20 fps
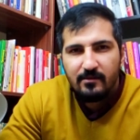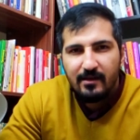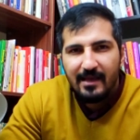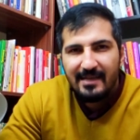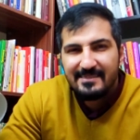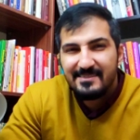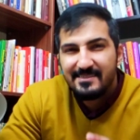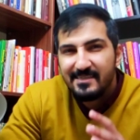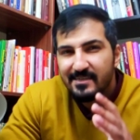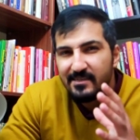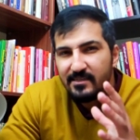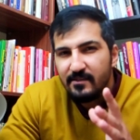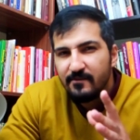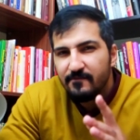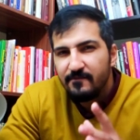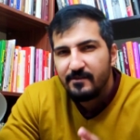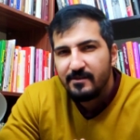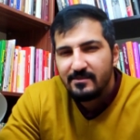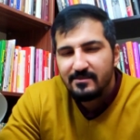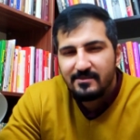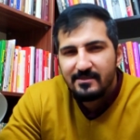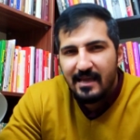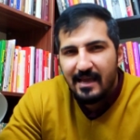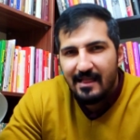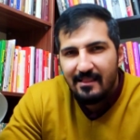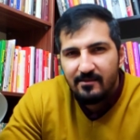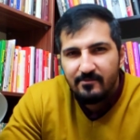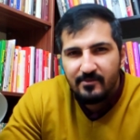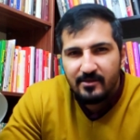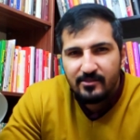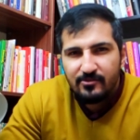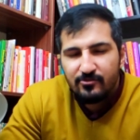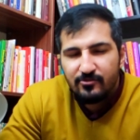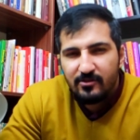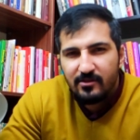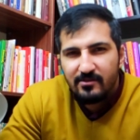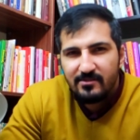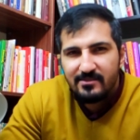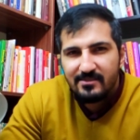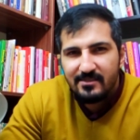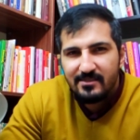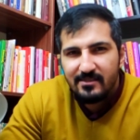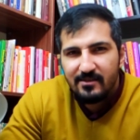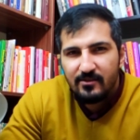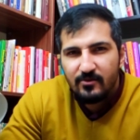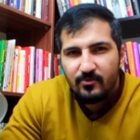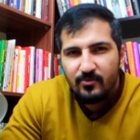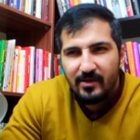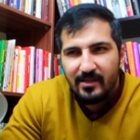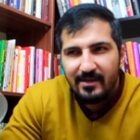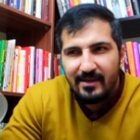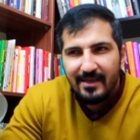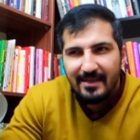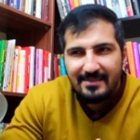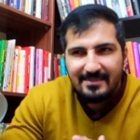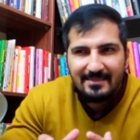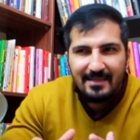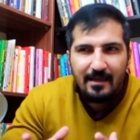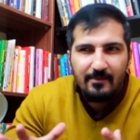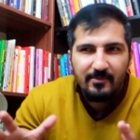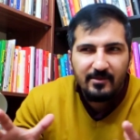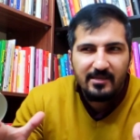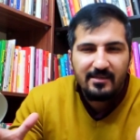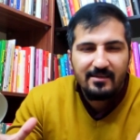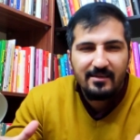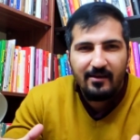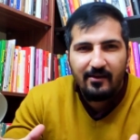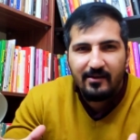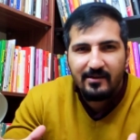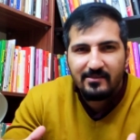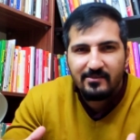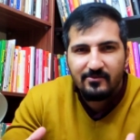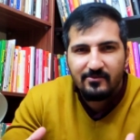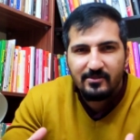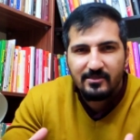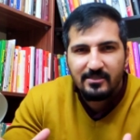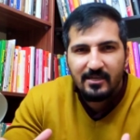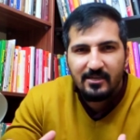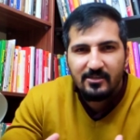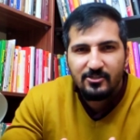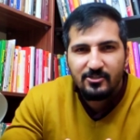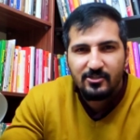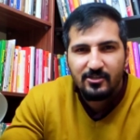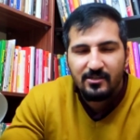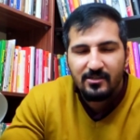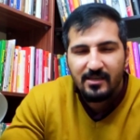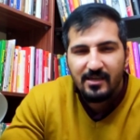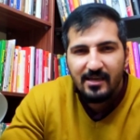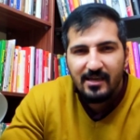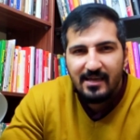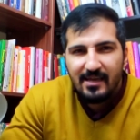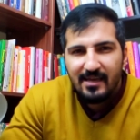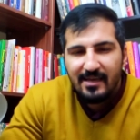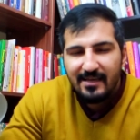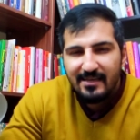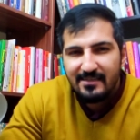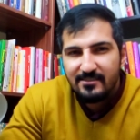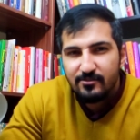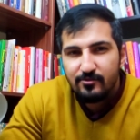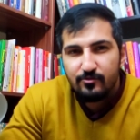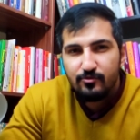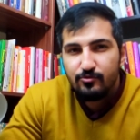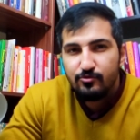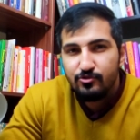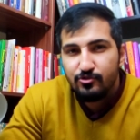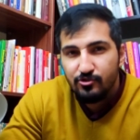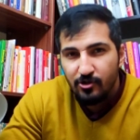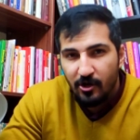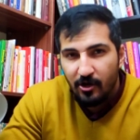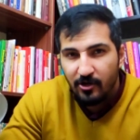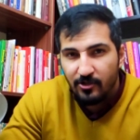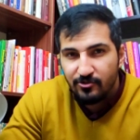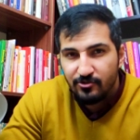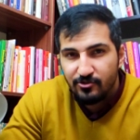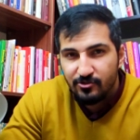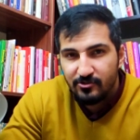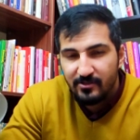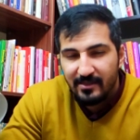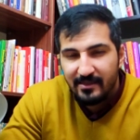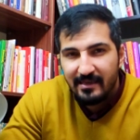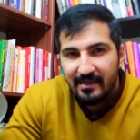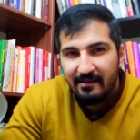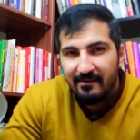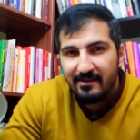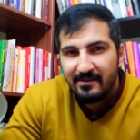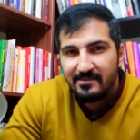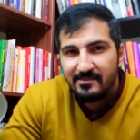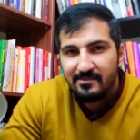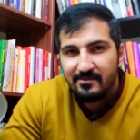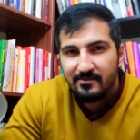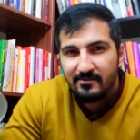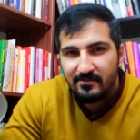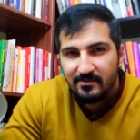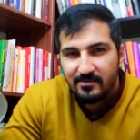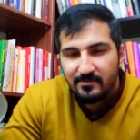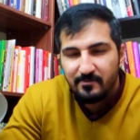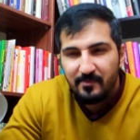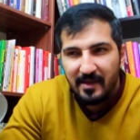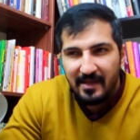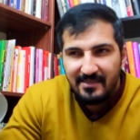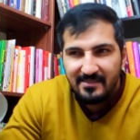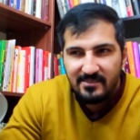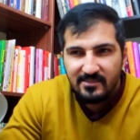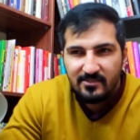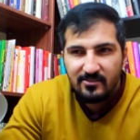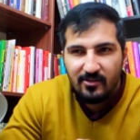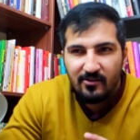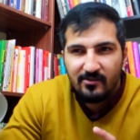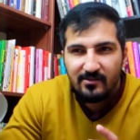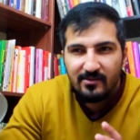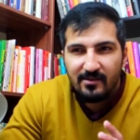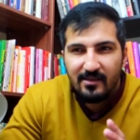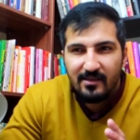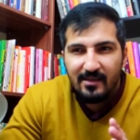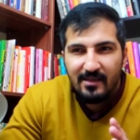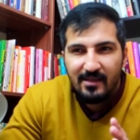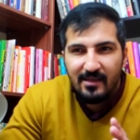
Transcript: A significant element to consider when examining characterization is to judge the characters based on